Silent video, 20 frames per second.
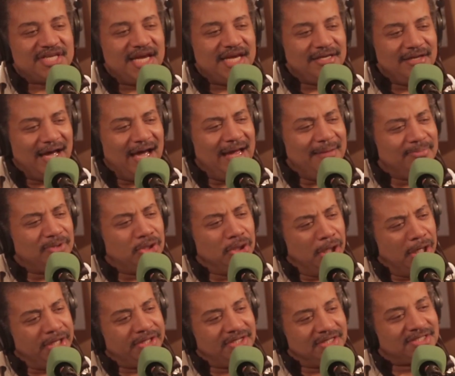saying, yeah, I'm
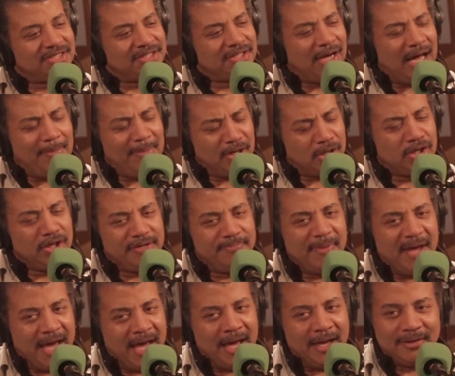good. This is I'm a good
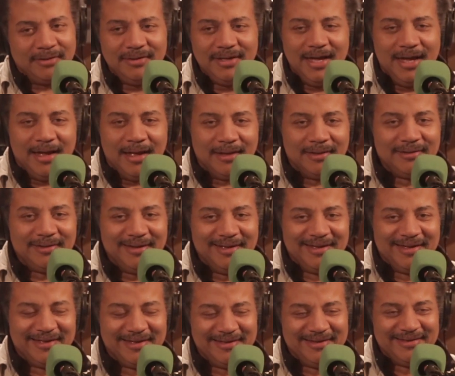man. Yeah.
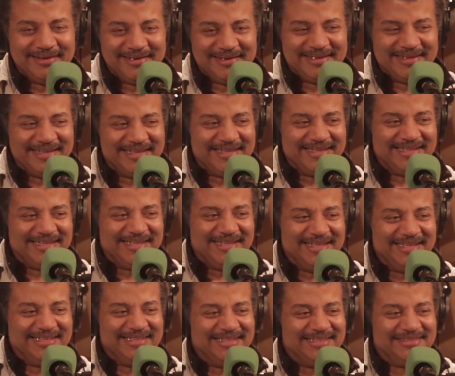
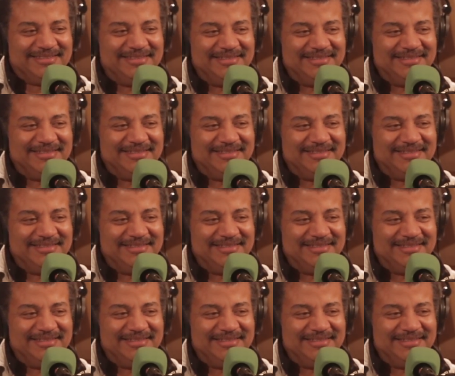Wow, that's